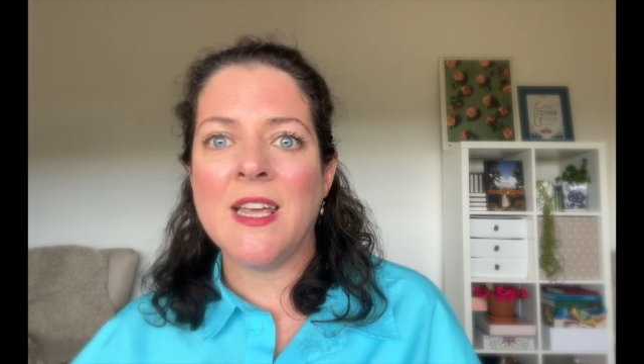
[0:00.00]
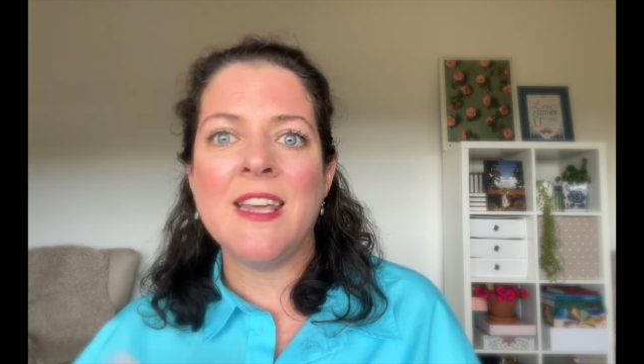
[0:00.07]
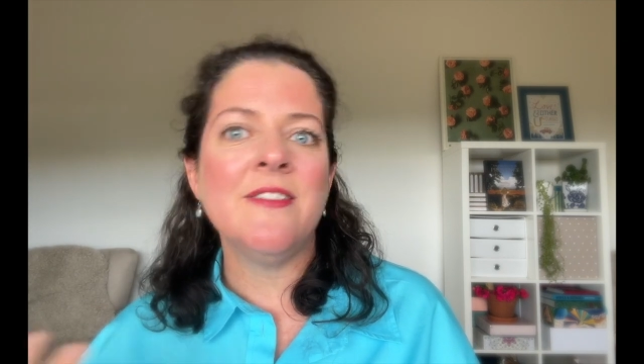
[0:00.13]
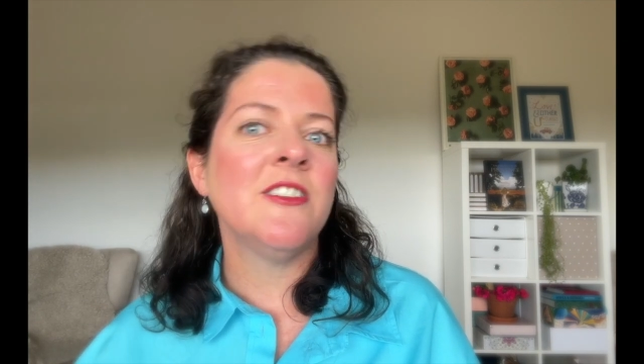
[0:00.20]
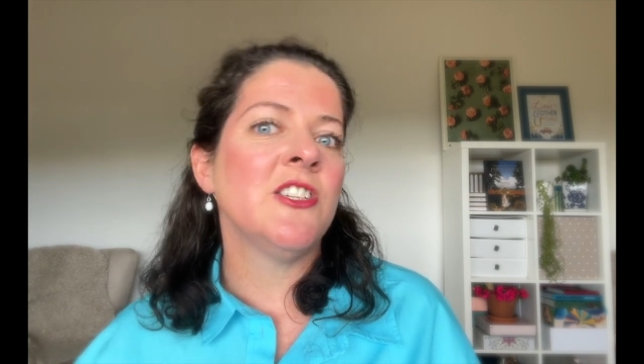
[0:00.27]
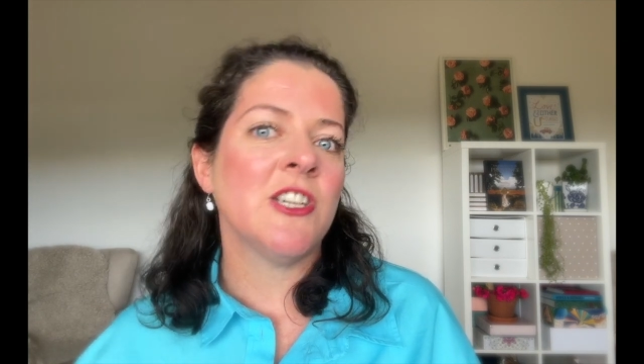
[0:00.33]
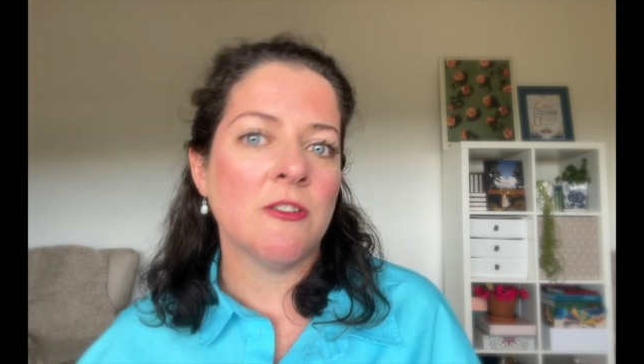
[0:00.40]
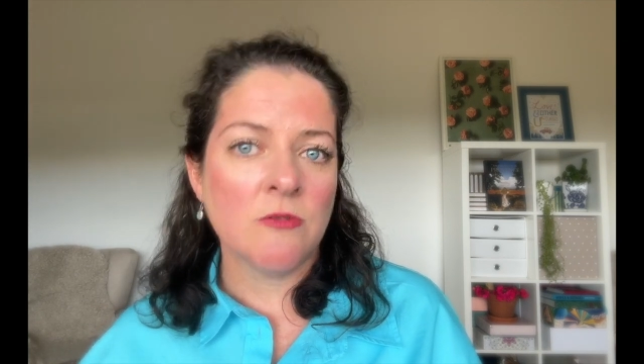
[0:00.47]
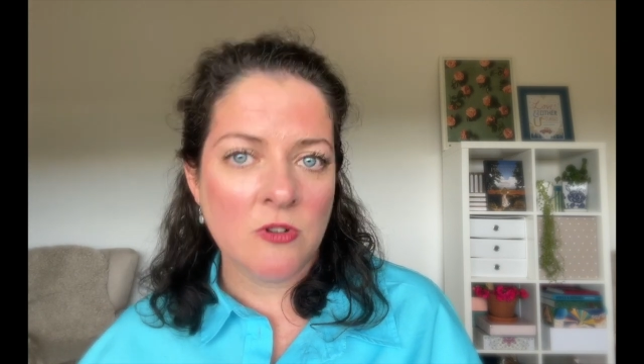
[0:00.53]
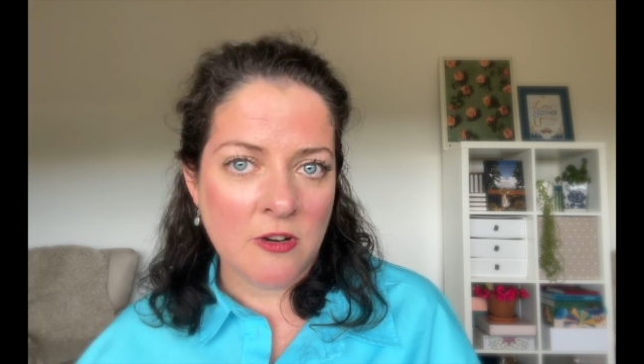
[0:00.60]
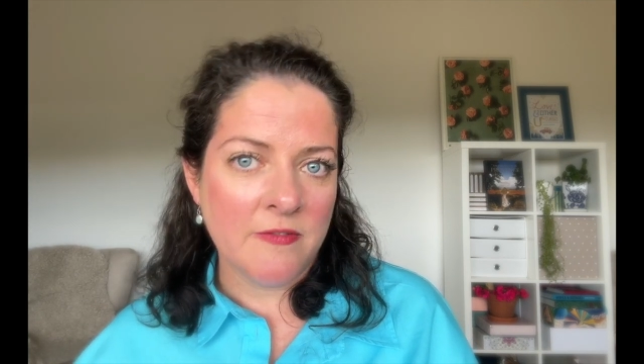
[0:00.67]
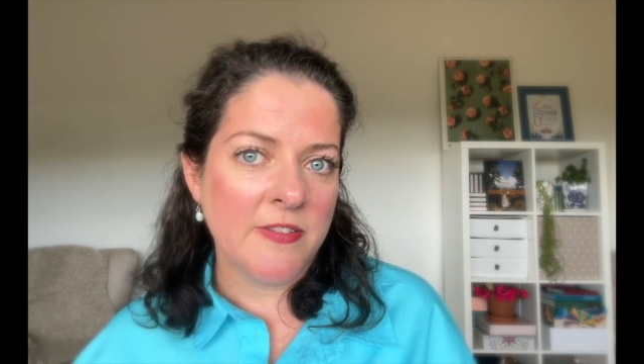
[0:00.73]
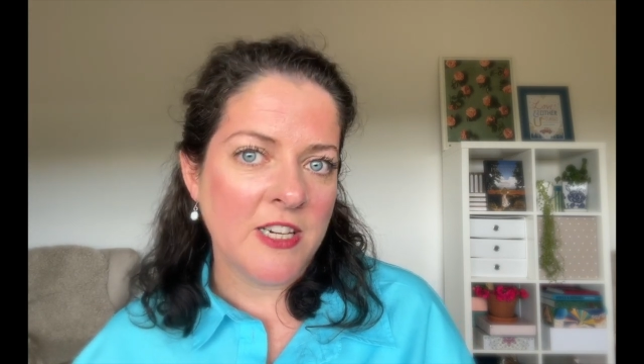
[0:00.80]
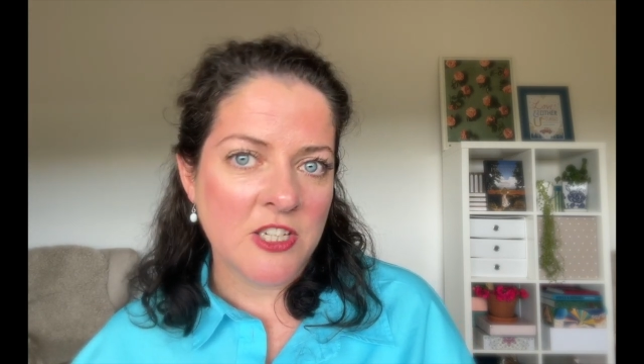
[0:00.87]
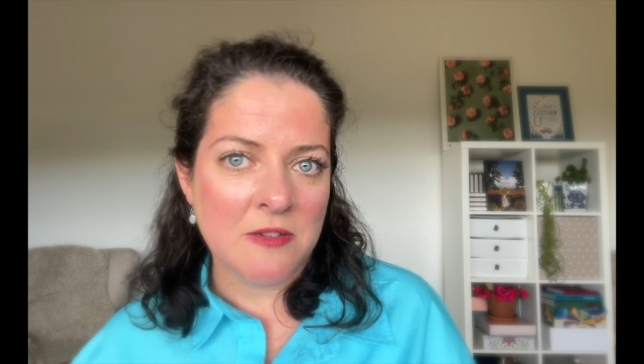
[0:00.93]
even general
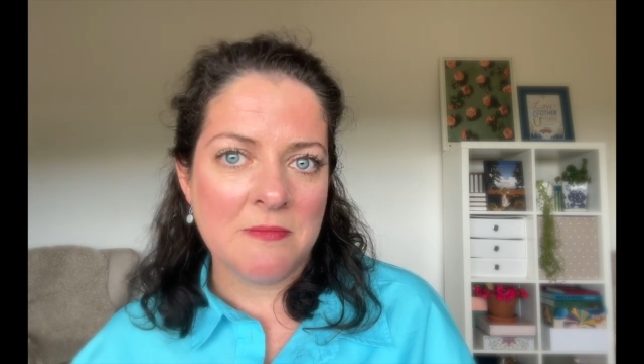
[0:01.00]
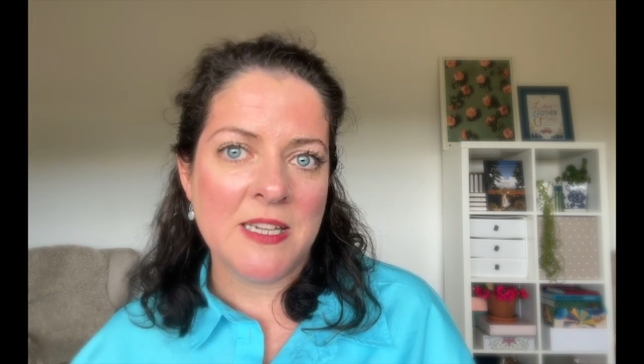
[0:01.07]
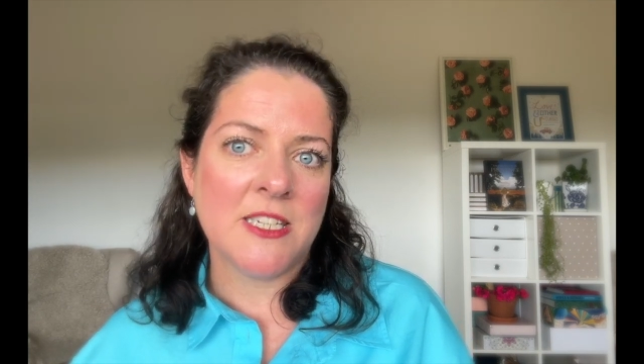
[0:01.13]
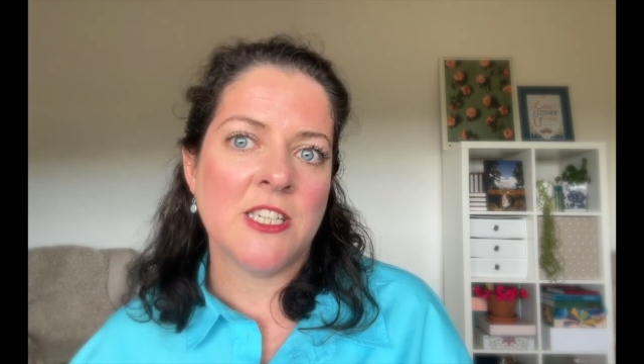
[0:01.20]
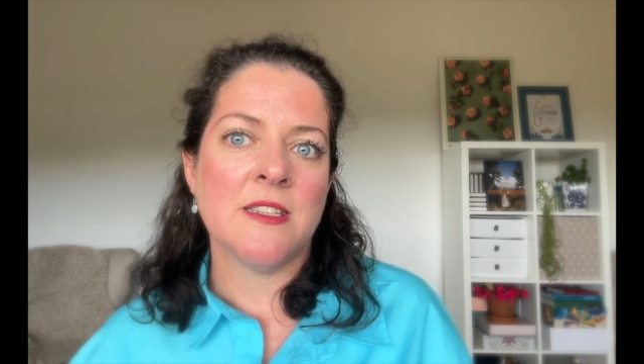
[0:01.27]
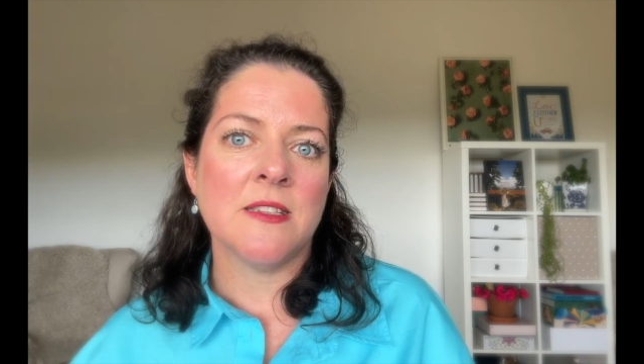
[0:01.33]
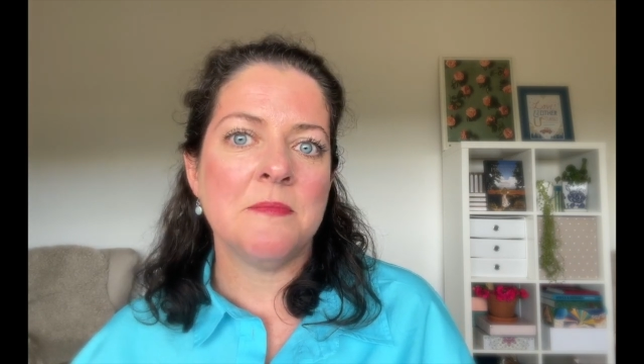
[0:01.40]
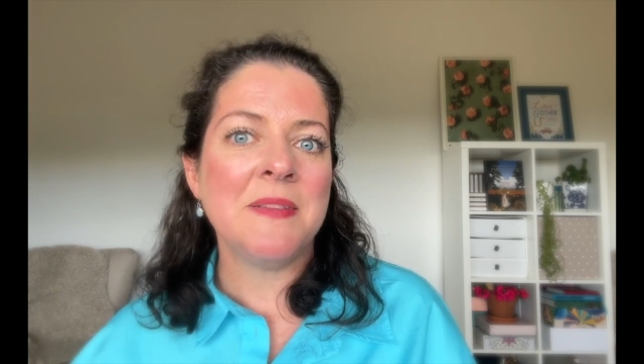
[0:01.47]
nonfiction pitches.